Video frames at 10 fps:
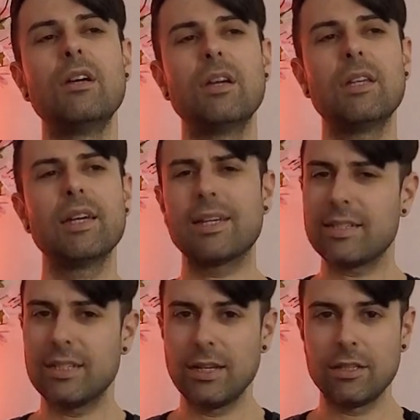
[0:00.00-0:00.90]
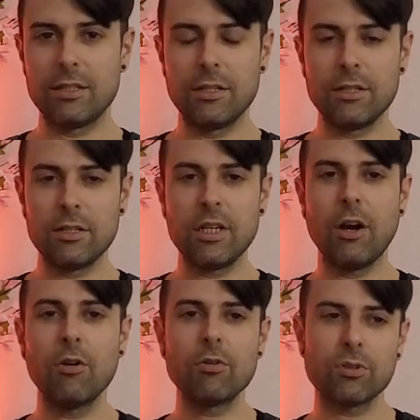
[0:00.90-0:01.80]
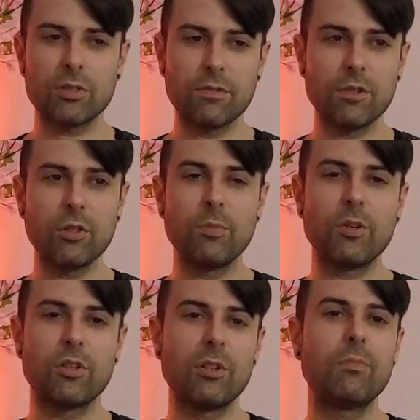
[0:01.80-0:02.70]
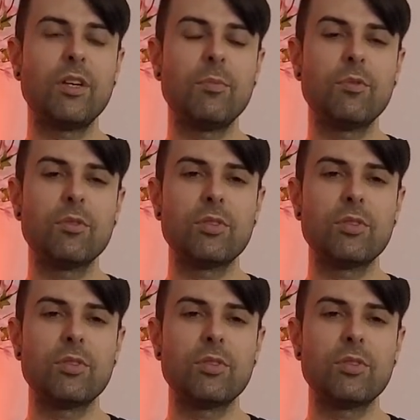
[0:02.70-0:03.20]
And like I said, the owners of the group are good people.